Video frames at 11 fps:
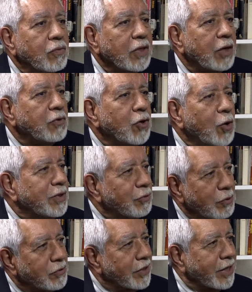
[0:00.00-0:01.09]
Well, I would hope that
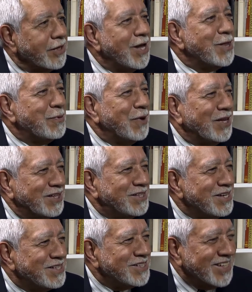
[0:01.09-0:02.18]
we wouldn't get another
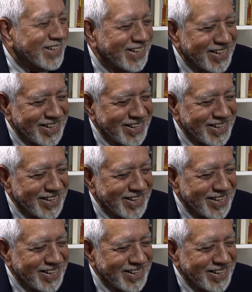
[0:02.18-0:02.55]
politician.